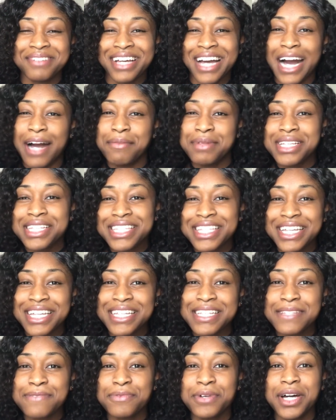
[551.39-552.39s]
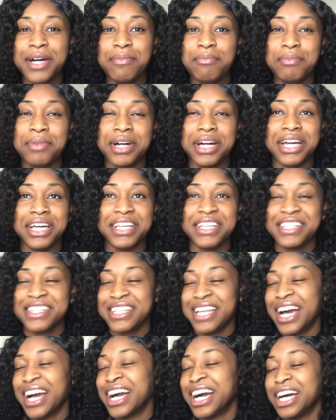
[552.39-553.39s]
common sense one, but it's
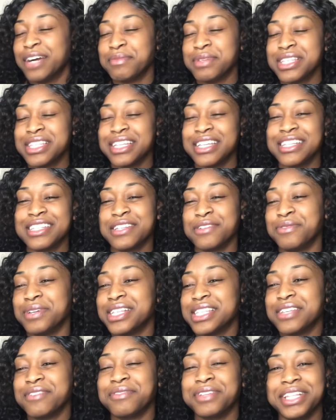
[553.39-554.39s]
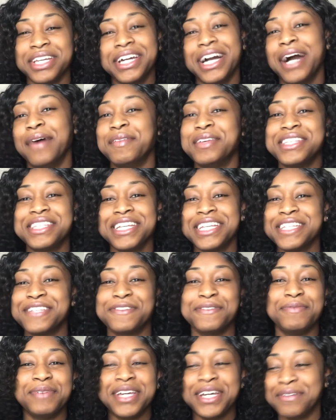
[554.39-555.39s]
not common sense. It wasn't really common sense
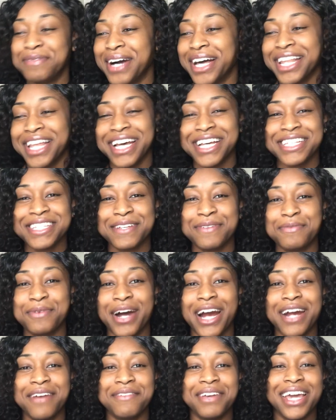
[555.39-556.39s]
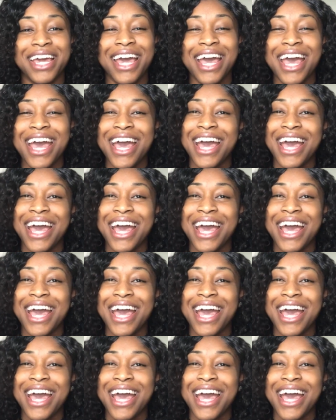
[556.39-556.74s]
for me in my last apartment.